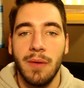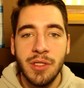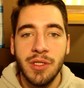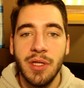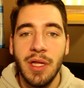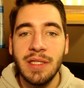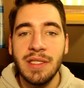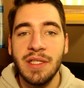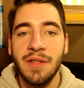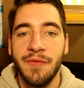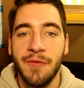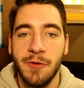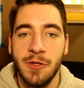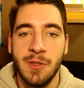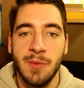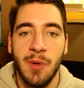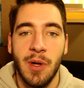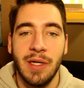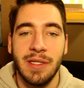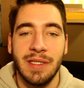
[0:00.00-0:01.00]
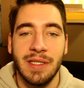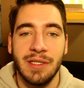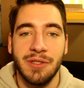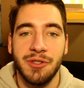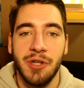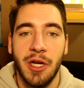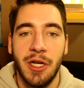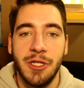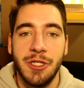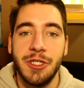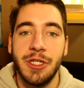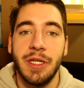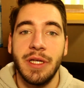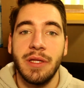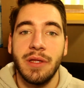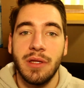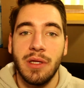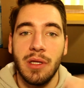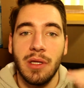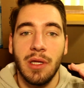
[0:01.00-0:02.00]
So that's the first pricing strategy,
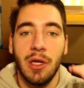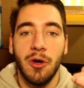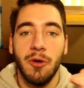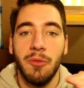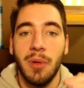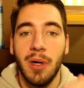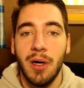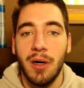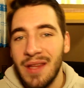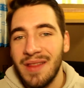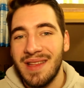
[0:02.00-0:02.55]
the low ball.